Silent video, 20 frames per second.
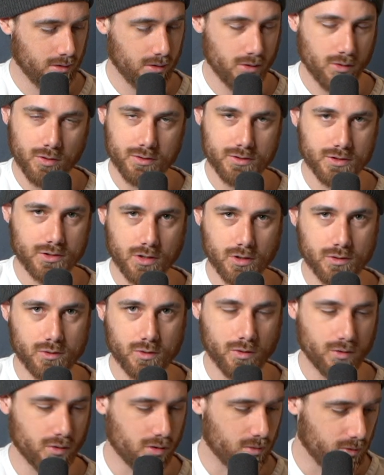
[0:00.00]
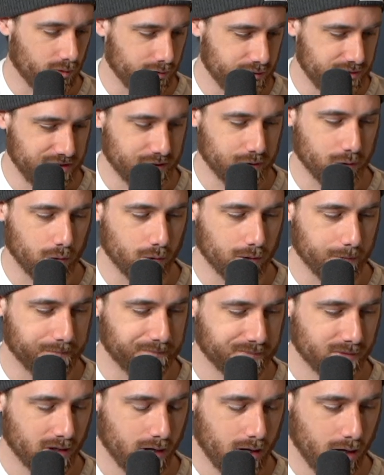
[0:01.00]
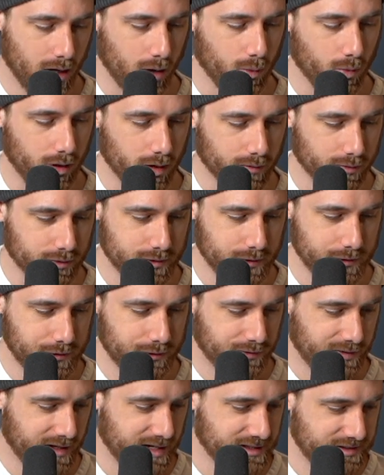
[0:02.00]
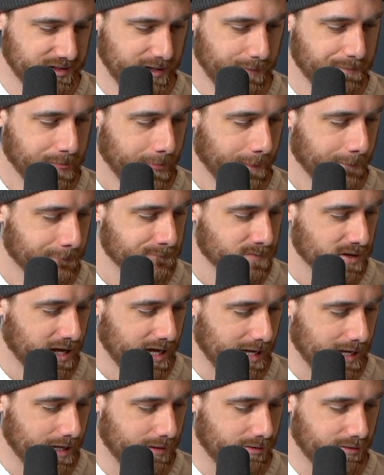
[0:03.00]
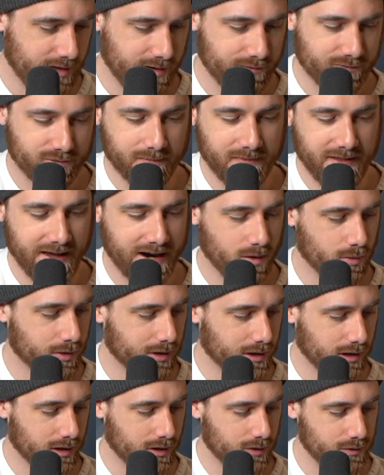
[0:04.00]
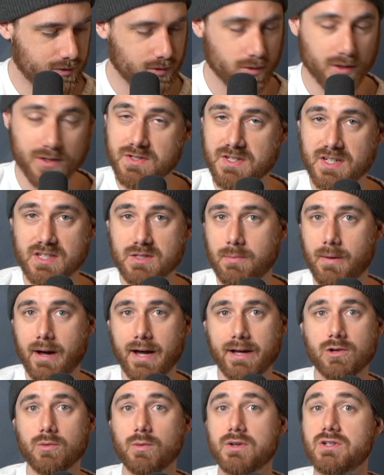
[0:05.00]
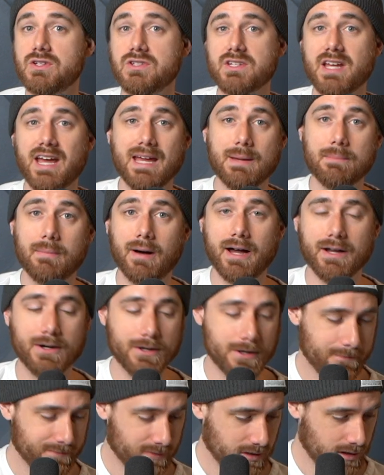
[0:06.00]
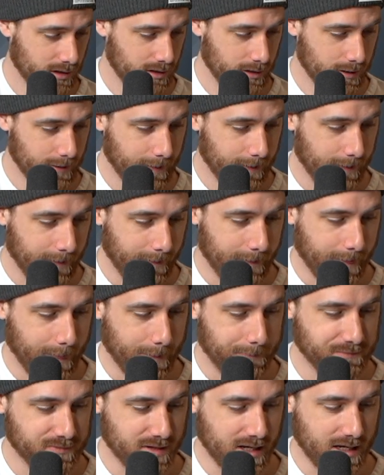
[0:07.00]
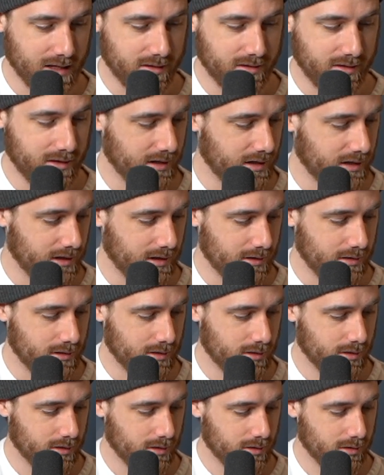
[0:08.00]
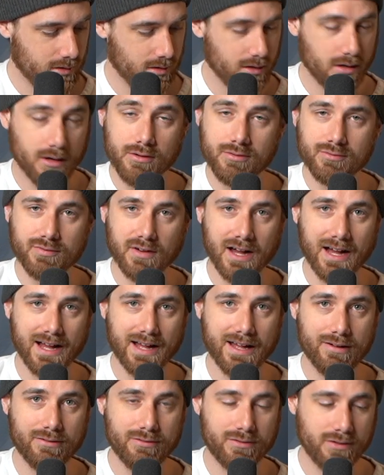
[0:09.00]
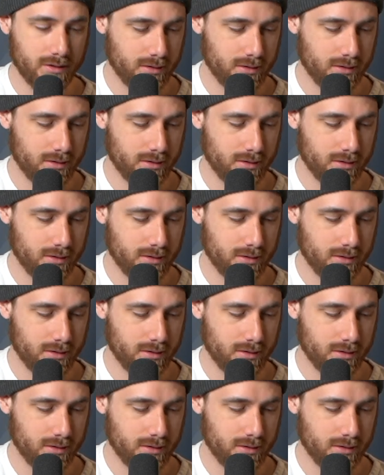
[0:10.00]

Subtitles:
or just go to a normal G chord, whatever suits your fancy. And then from there, we're going to go to our 6 minor, which is A minor, and then 5,